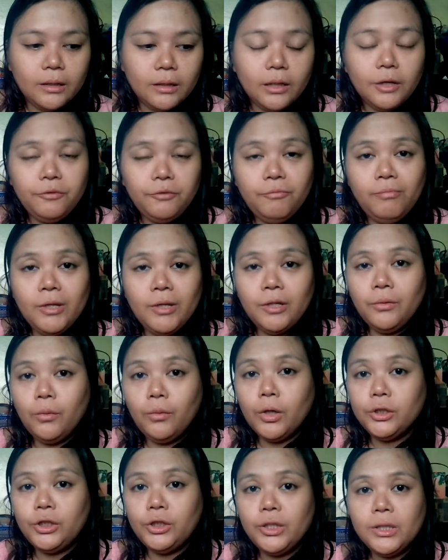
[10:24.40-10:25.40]
And I've been
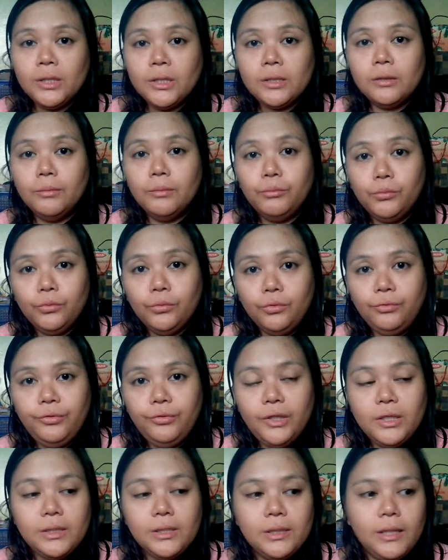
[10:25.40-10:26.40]
watching some
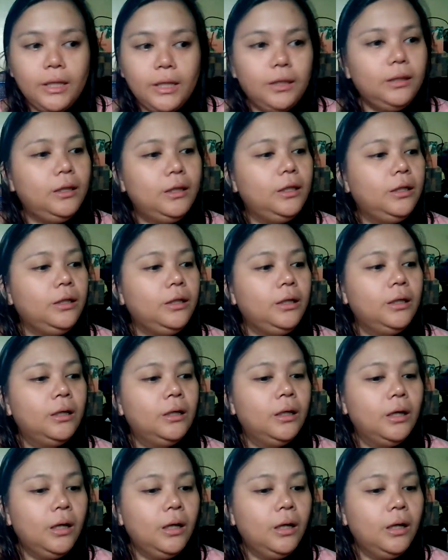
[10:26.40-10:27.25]
movies lately.